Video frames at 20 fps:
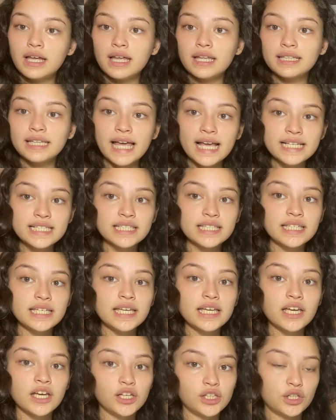
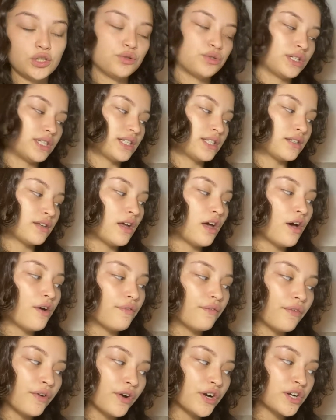Lastly, conclusions.
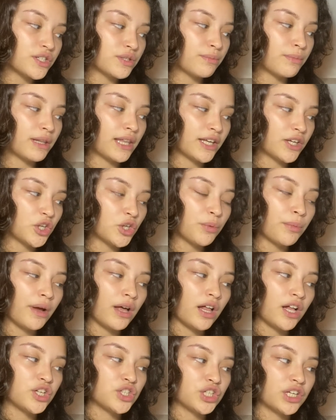First, molecular
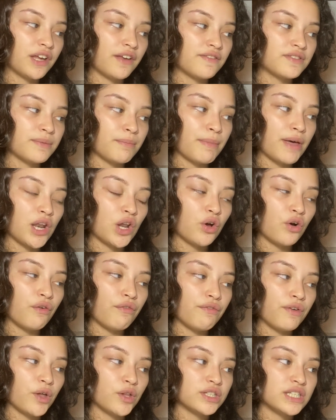biology gives the medical
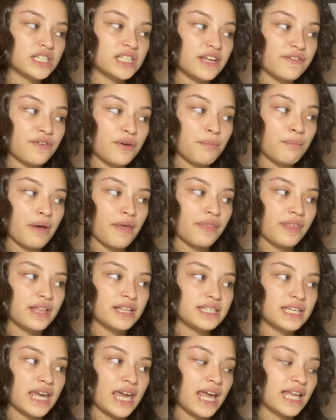field different
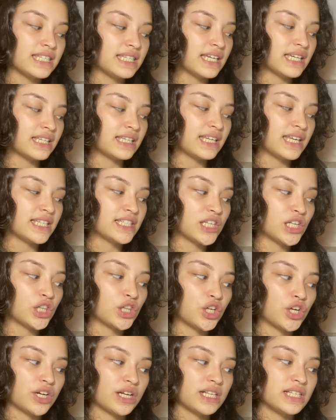methods and techniques to
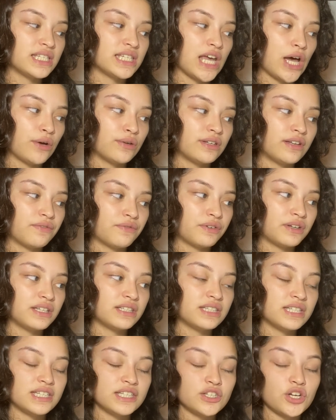learn and see how different
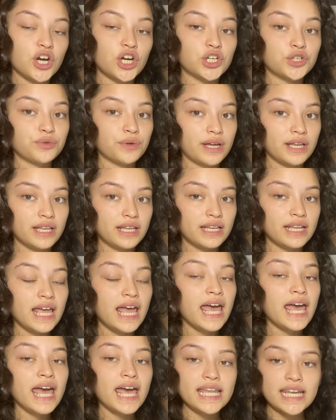diseases are created
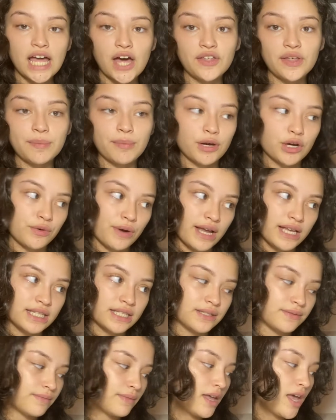and how they
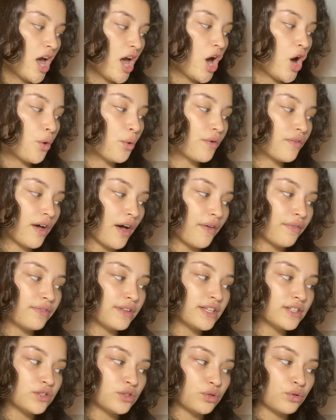progress. Without
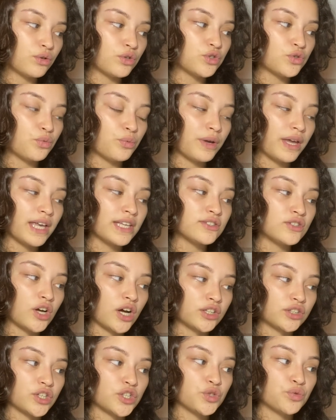these tools, we as
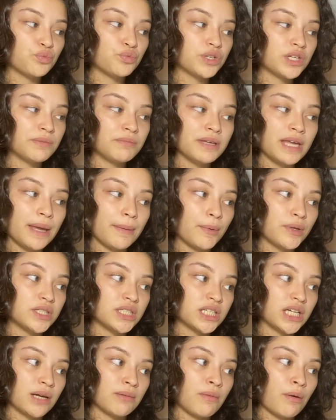doctors wouldn't be able
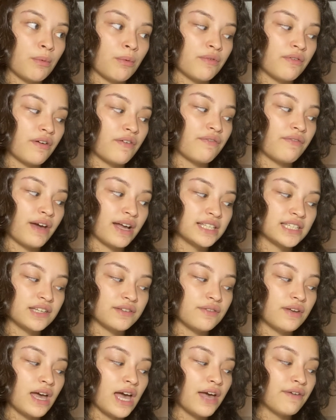to come up with
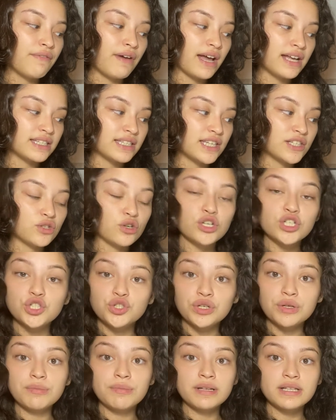effective vaccines or
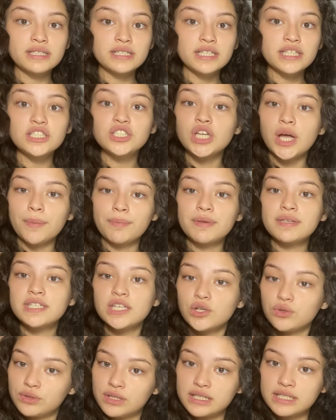treatments to stop these
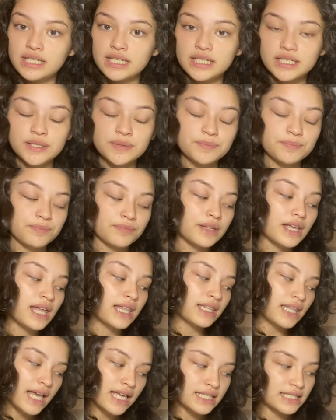illnesses.
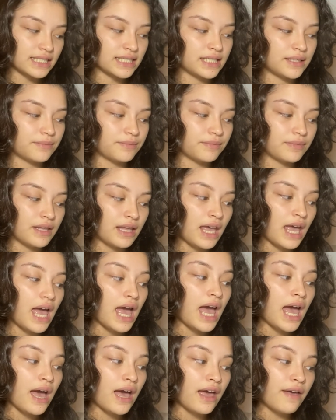Lastly,
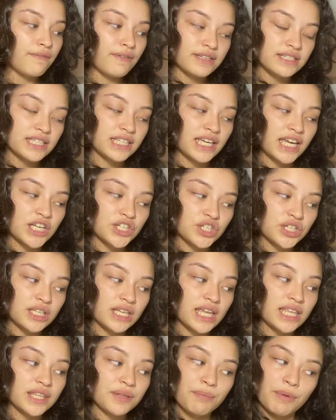
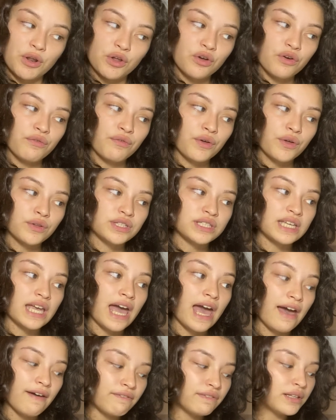investigation in the medical field is
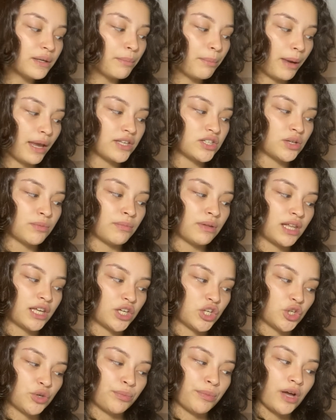heavily based on
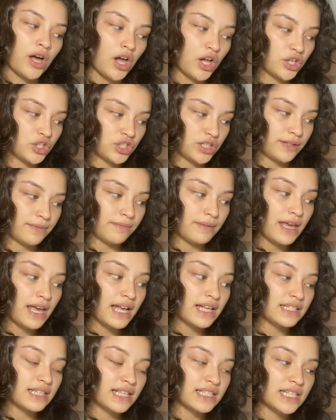molecular biology,
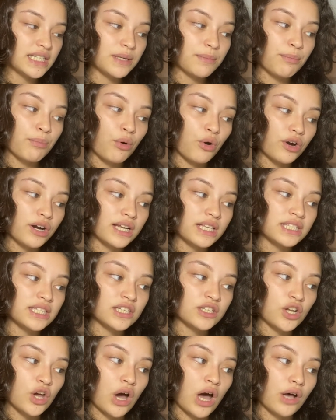since it's important to
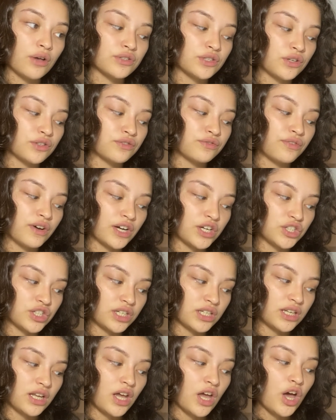know how cells
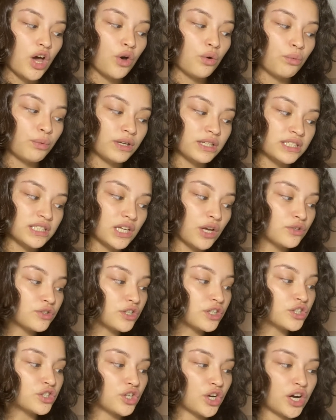function, which cells
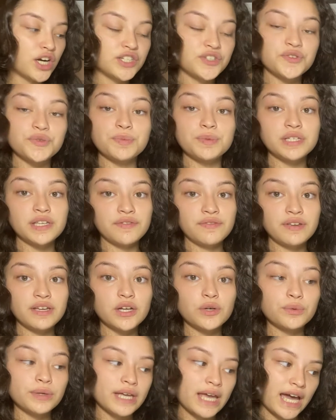are in charge of specific
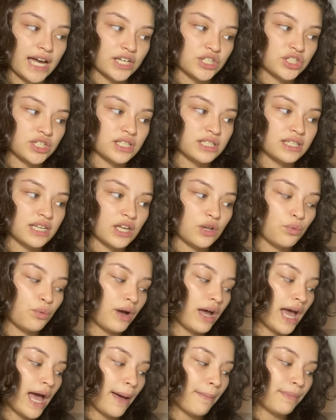reactions, and
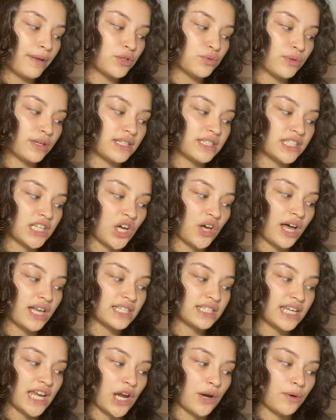what happens when a cell has
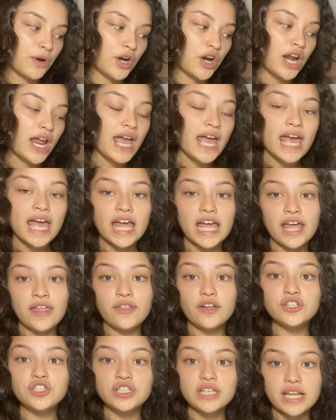an error in
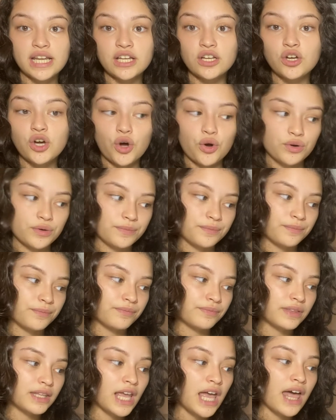their genetic code.
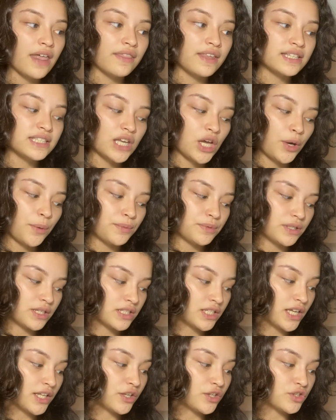This helps
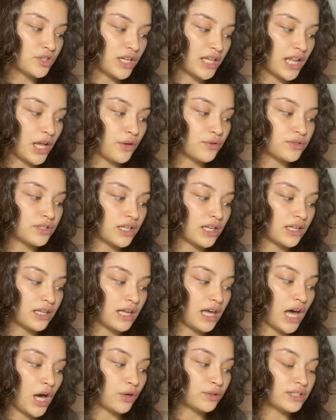us understand
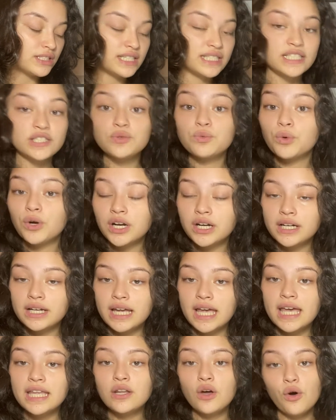how diseases work
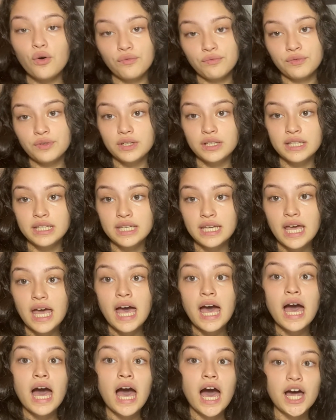and hopefully
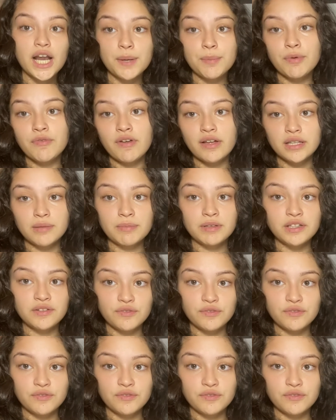how to prevent them in the